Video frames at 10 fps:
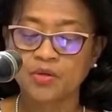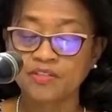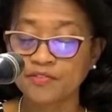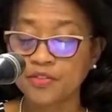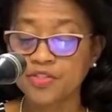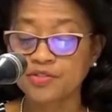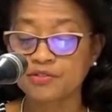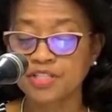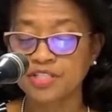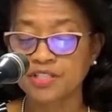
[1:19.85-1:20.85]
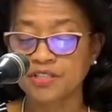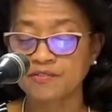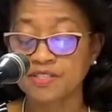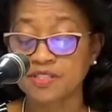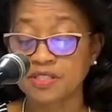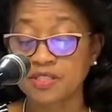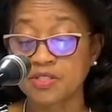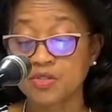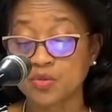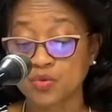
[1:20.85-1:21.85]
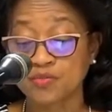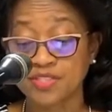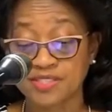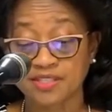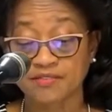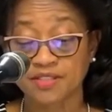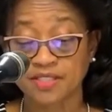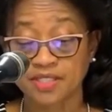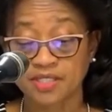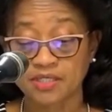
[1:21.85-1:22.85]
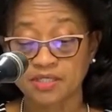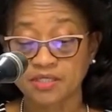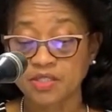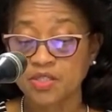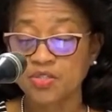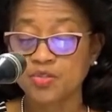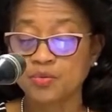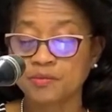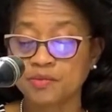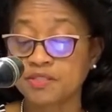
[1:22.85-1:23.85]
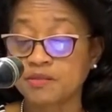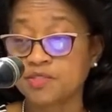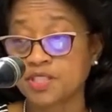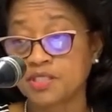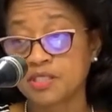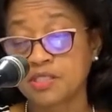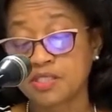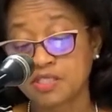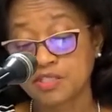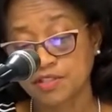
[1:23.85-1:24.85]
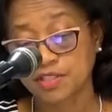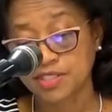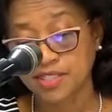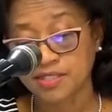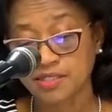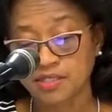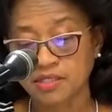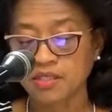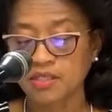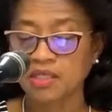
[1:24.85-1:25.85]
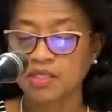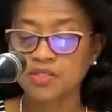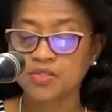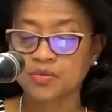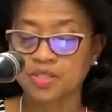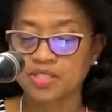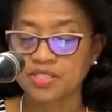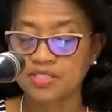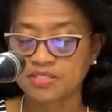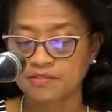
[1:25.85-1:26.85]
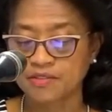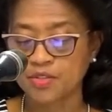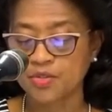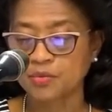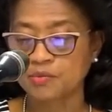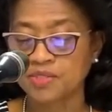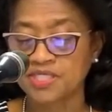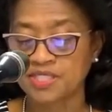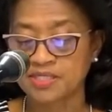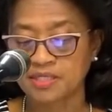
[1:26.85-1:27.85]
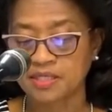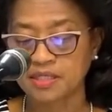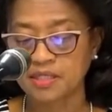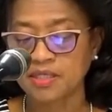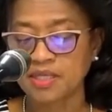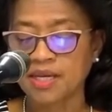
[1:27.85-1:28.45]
Now, if your duration of stay is over 7 days, you will be subjected to serial testing. And so on day seven, you will be tested.